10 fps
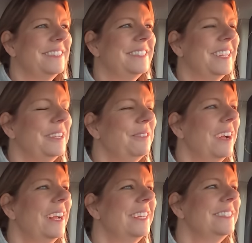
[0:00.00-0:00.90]

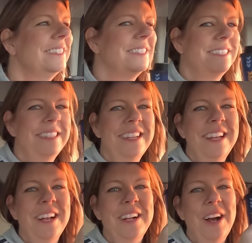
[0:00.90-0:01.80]
Sunrise,
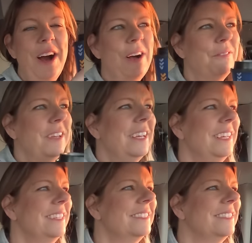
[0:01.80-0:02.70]
coffee,
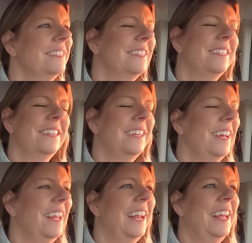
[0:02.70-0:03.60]

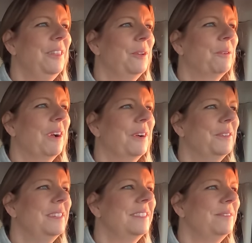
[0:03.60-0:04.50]
and hitting the
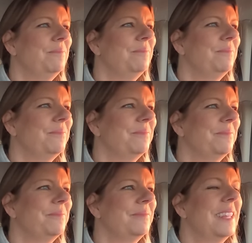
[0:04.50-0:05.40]
road.
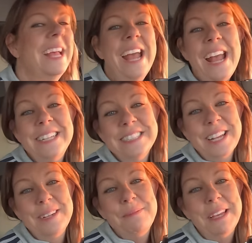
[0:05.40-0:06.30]
It's
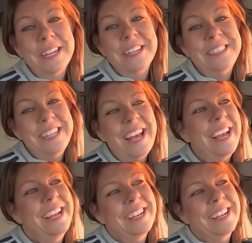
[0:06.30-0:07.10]
gonna be a good day.